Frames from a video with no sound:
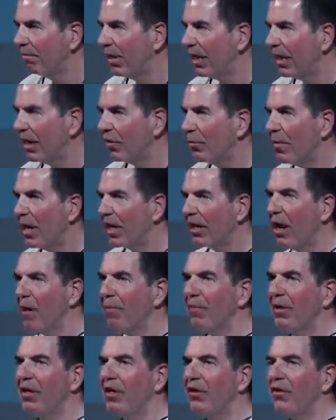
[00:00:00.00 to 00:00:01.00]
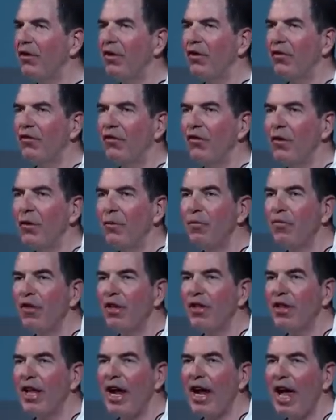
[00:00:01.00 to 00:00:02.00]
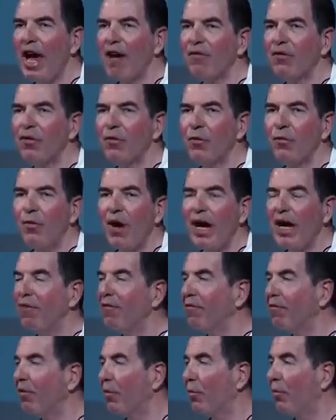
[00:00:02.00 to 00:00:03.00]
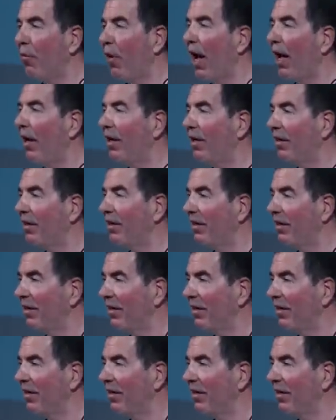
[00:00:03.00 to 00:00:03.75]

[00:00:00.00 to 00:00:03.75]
because my competition assumes that they have to wait for what?